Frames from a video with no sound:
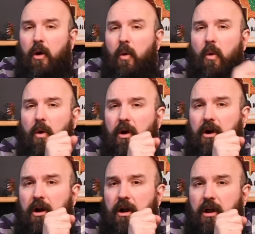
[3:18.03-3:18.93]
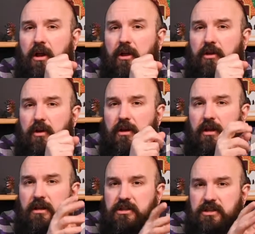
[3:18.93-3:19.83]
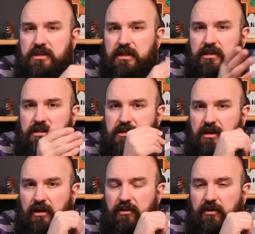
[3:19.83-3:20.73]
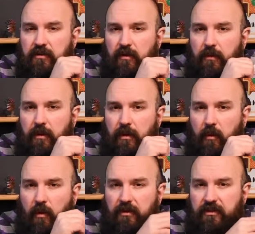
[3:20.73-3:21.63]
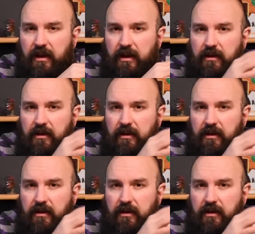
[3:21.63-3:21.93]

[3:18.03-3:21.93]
or you could just discard 2 from one side.